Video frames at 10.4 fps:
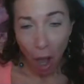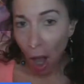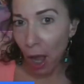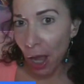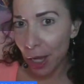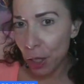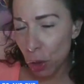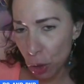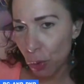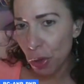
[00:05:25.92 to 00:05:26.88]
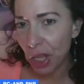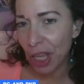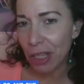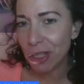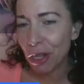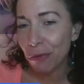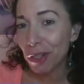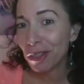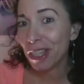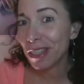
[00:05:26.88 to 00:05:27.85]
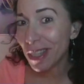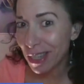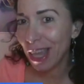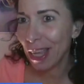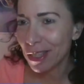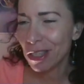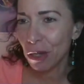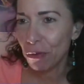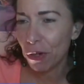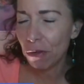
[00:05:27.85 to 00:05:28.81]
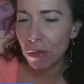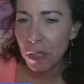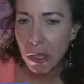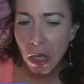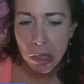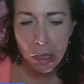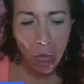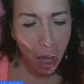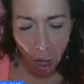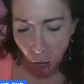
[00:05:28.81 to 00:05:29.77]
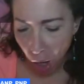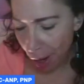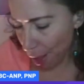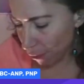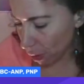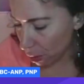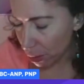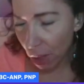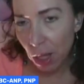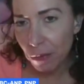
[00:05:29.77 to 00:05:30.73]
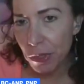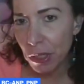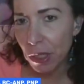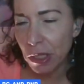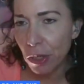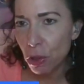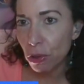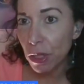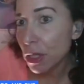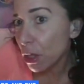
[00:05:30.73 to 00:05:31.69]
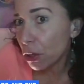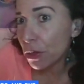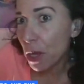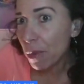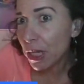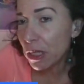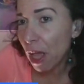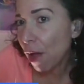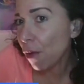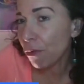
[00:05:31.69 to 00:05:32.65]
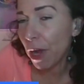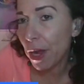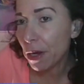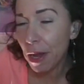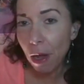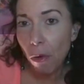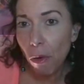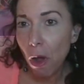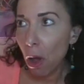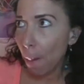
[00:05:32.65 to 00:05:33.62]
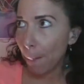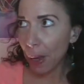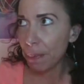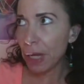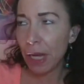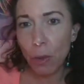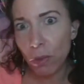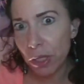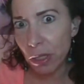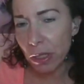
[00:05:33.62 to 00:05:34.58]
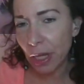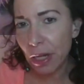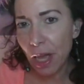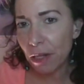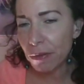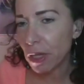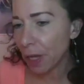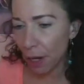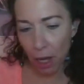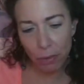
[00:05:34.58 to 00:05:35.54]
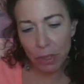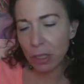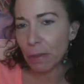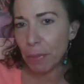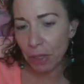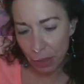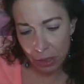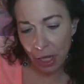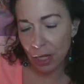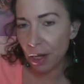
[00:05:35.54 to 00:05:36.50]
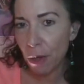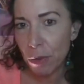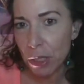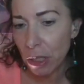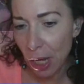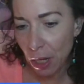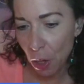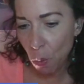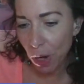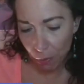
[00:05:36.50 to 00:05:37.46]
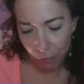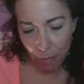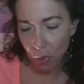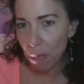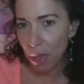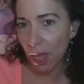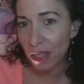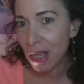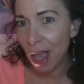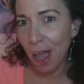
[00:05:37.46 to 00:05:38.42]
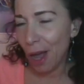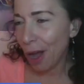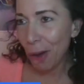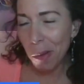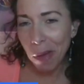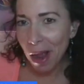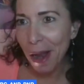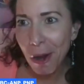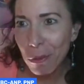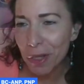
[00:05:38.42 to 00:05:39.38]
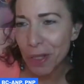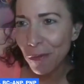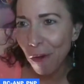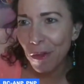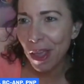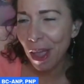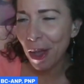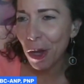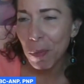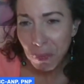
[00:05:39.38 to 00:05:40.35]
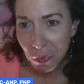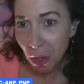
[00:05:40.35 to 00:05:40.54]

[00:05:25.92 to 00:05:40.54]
I do things differently to get different results. I have a lot of success stories, including myself, right? Now, my pain was a 10 out of 10. I was debilitated. I was gaining weight from the meds. My hair was falling out.